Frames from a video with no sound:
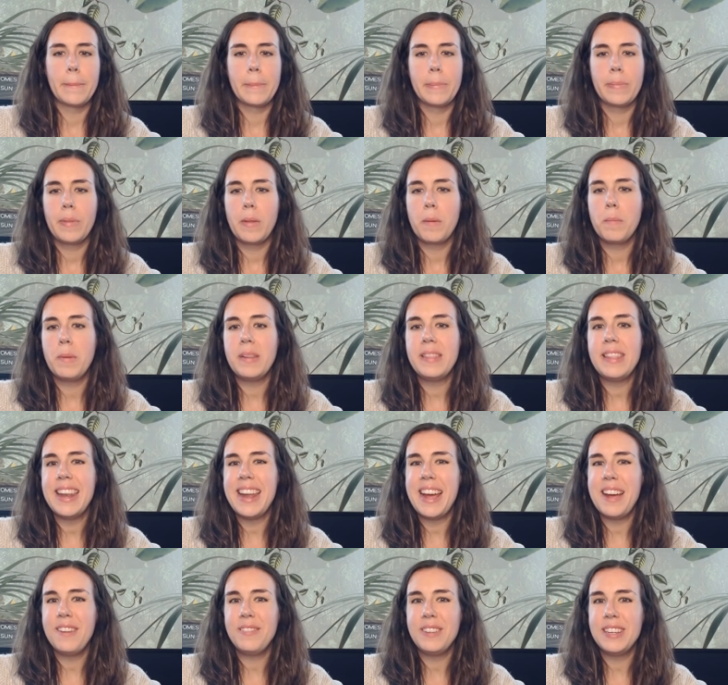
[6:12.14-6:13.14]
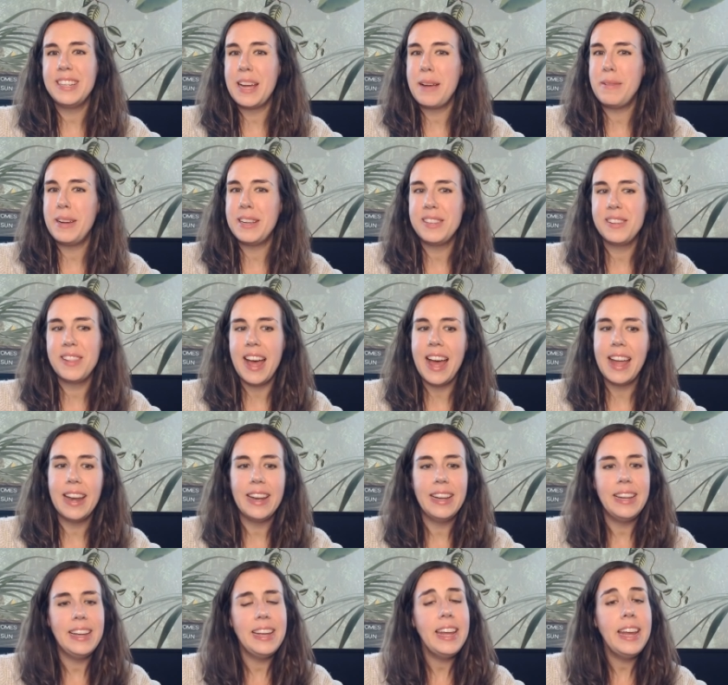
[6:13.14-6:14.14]
But then every time I do that,
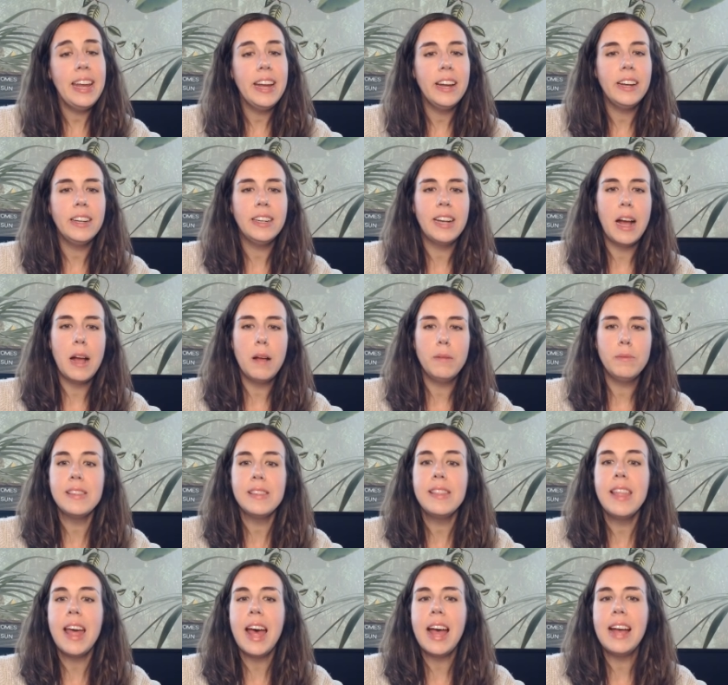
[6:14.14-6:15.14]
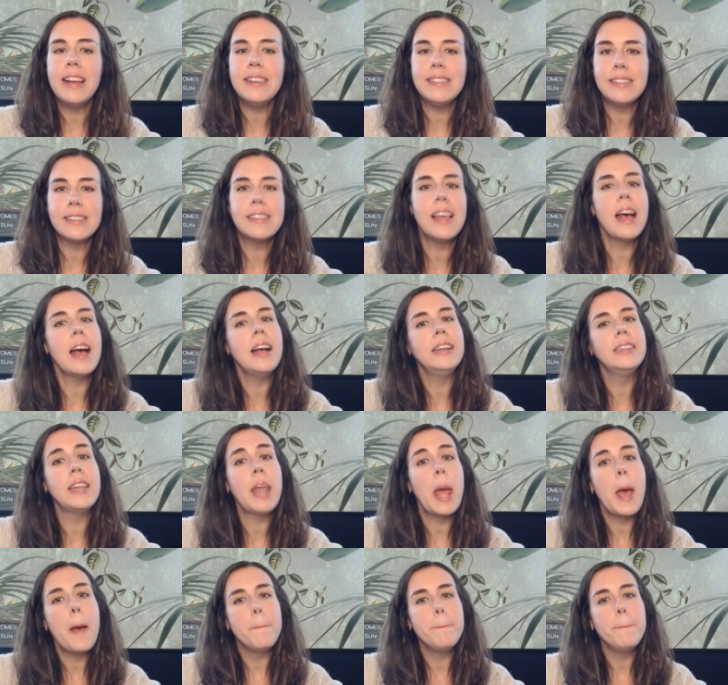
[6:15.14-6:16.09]
here comes the sun,